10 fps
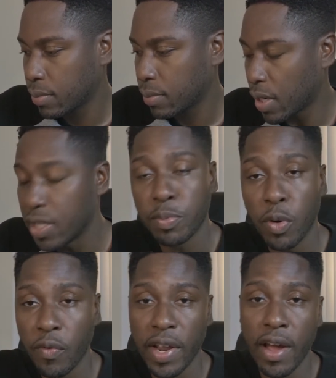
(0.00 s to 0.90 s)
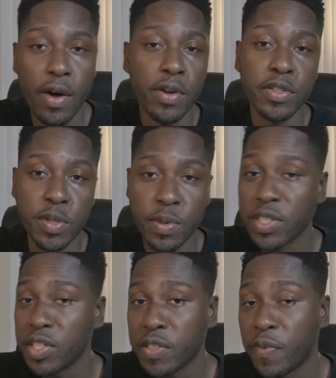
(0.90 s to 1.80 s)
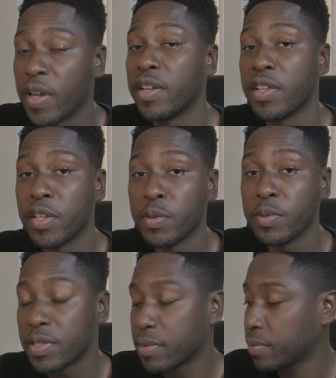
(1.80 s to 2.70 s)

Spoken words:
And he's proven that auto-tune is just fun to use.